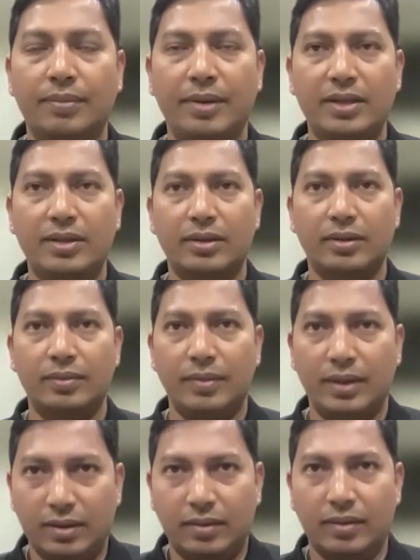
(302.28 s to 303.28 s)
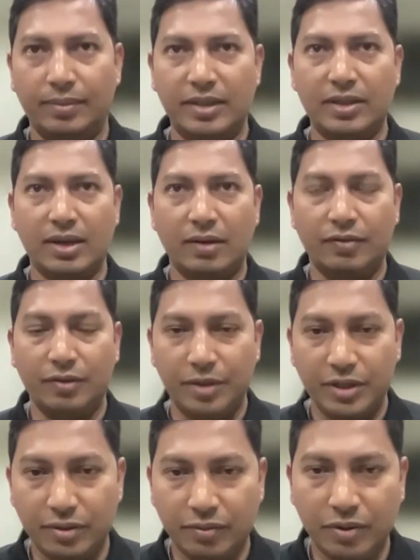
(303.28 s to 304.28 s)
the best
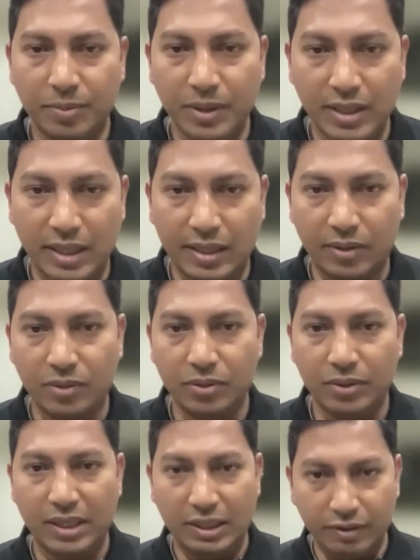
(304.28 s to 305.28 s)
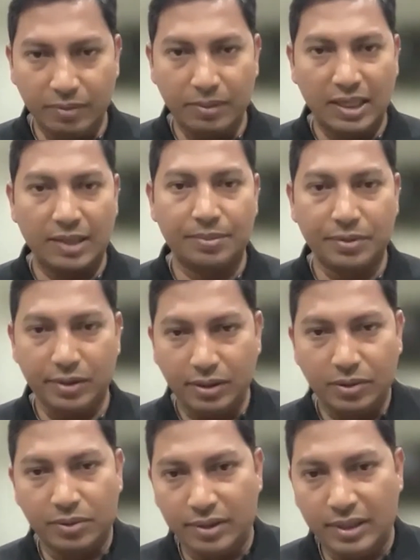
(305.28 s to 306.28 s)
confirmation would be doing a liver biopsy
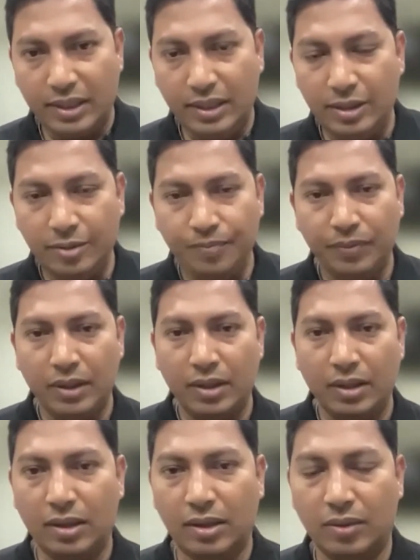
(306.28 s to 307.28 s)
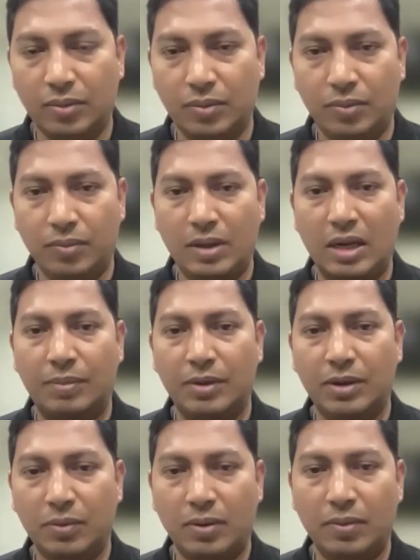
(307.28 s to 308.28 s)
to see
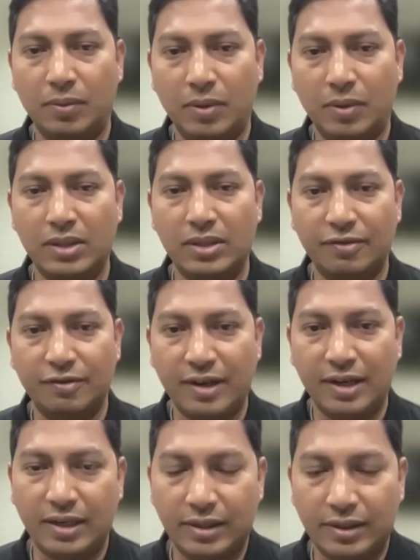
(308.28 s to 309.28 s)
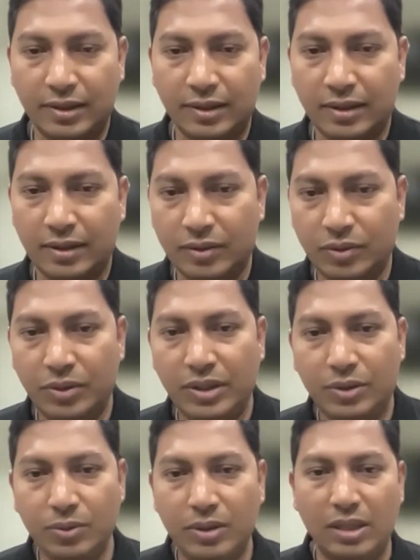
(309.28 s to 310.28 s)
what is the fat
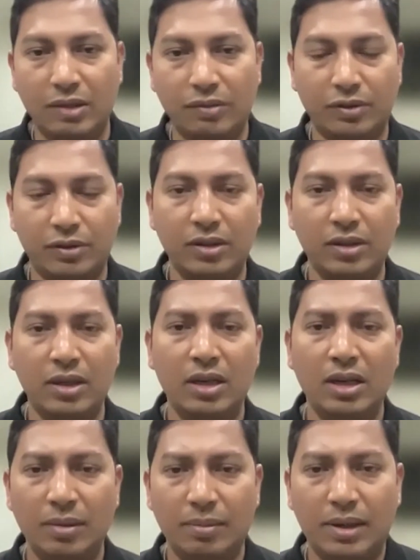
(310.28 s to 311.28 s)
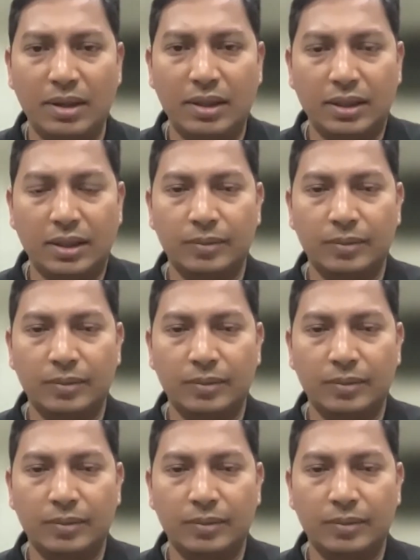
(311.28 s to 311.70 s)
doing to the liver. But